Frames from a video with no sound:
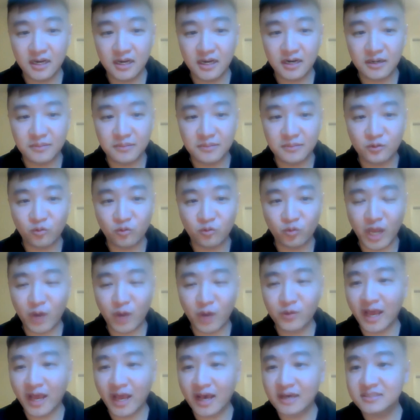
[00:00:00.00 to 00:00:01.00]
What I
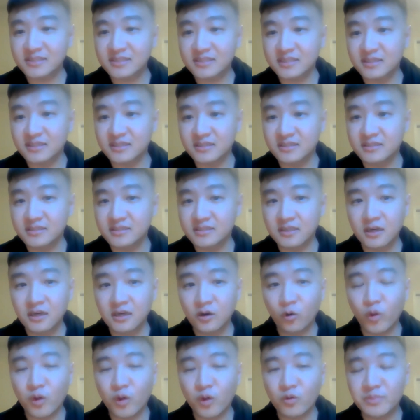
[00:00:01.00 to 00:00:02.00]
would ask is,
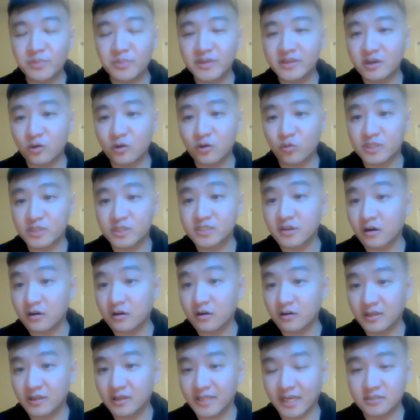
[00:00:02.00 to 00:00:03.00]
what would be the
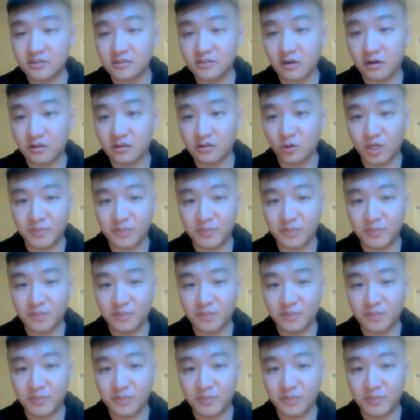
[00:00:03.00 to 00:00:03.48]
return on that dollar?